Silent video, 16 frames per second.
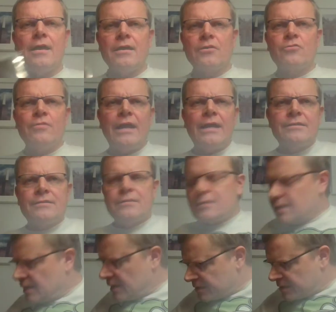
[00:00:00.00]

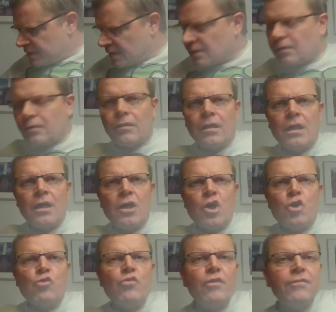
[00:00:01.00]
great hit single
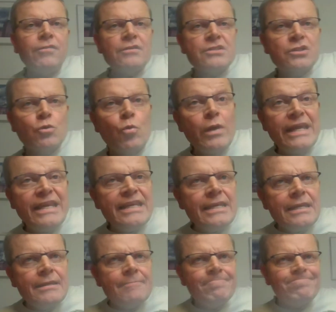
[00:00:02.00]
Ruthless
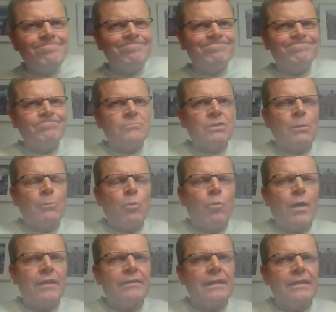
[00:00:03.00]
Queen,
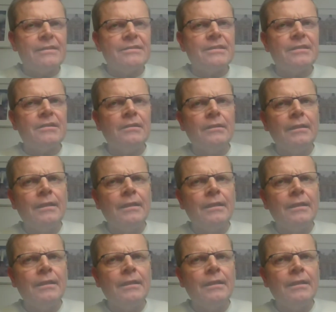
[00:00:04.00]
#1 hit single.